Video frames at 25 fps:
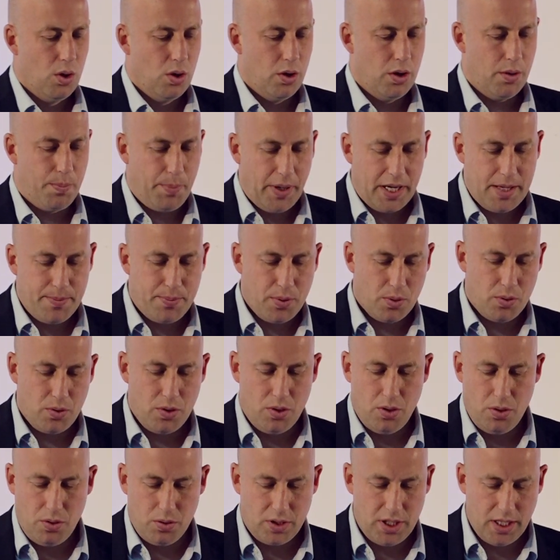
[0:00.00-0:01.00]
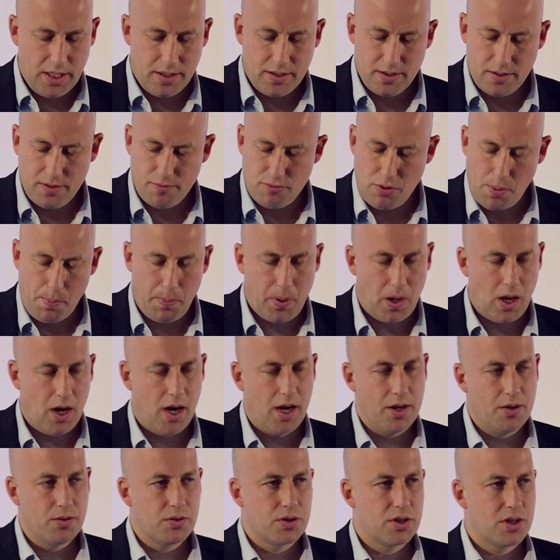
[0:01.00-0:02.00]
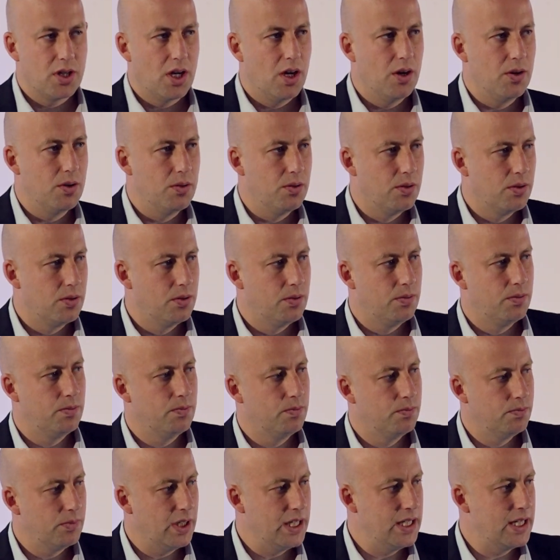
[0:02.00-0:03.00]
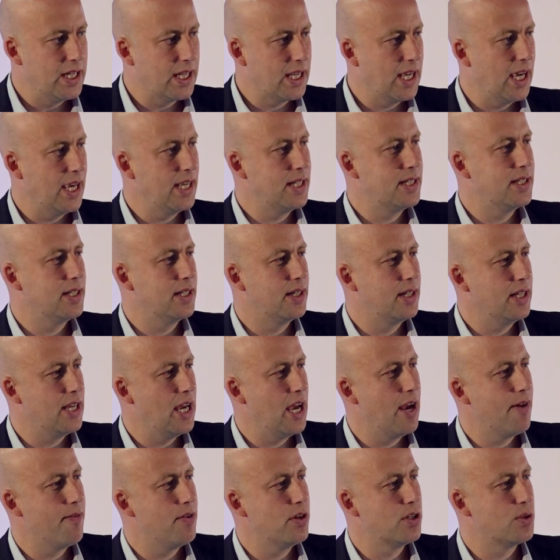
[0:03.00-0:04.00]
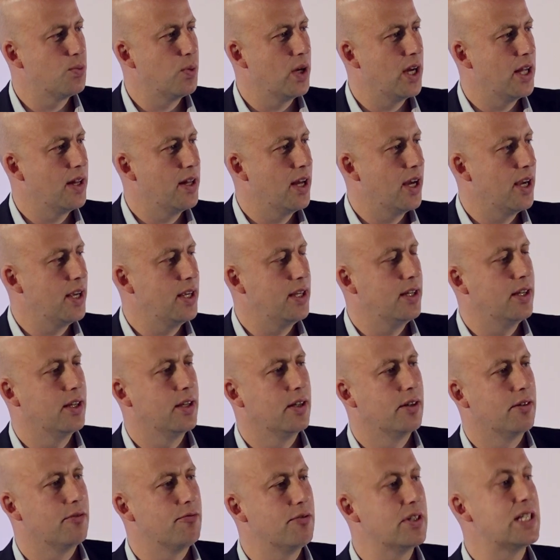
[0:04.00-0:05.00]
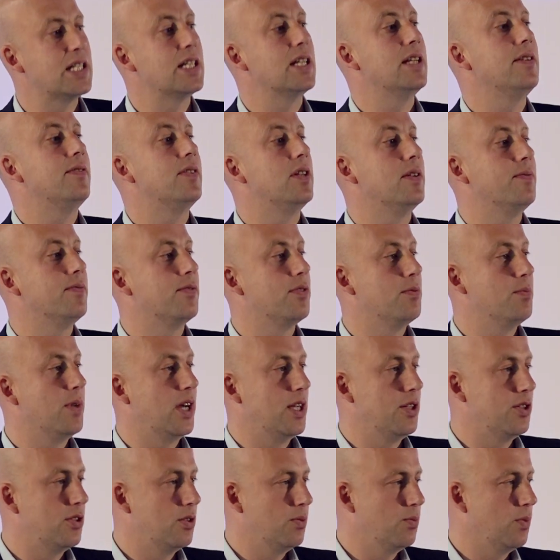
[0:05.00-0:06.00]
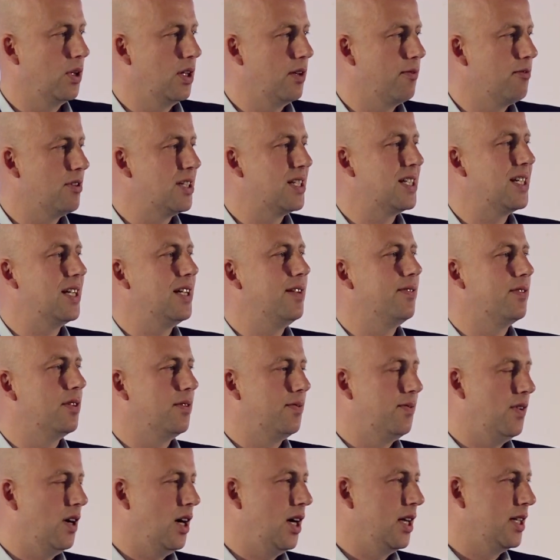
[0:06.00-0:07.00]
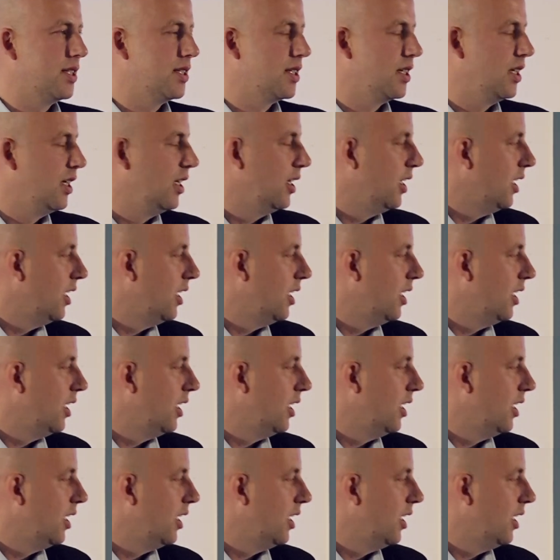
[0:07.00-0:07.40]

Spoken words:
The people who did reply also indicated the areas where they received information, where they received advice.